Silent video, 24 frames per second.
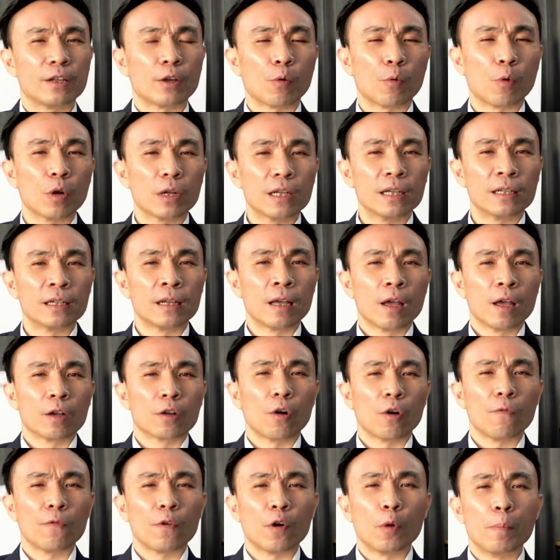your wallet,
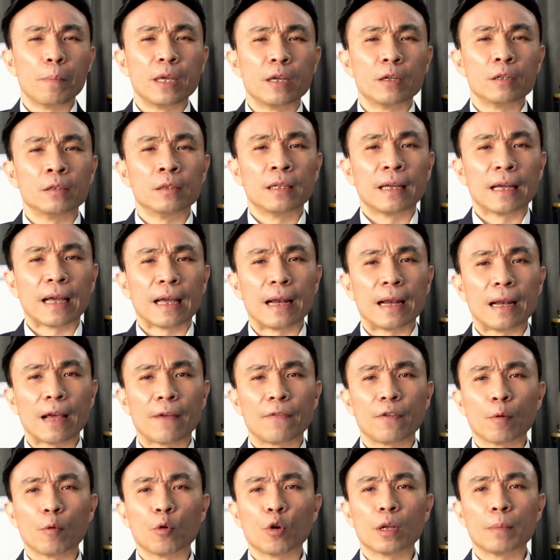go for a meal, and
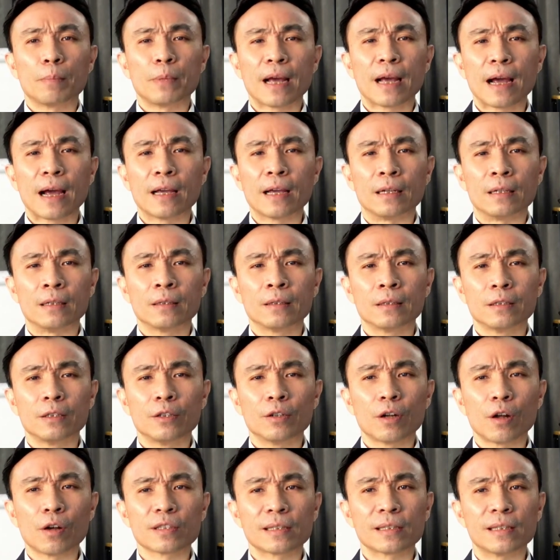left your wallet behind.
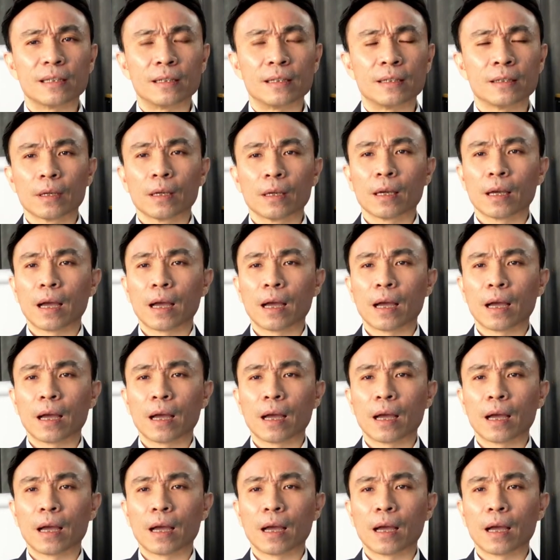You lost it.